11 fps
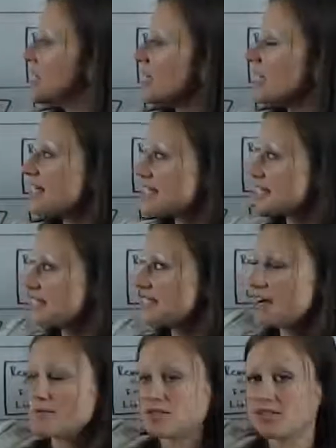is to sit
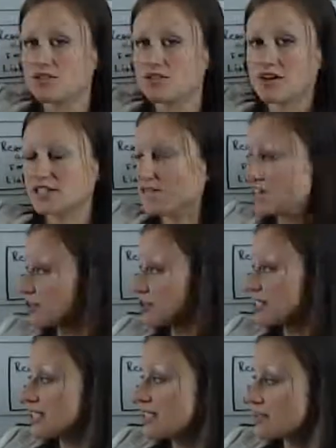down with these cross-functional
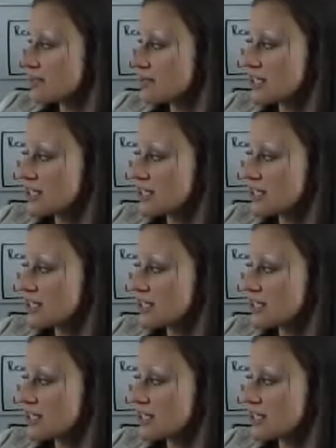teams,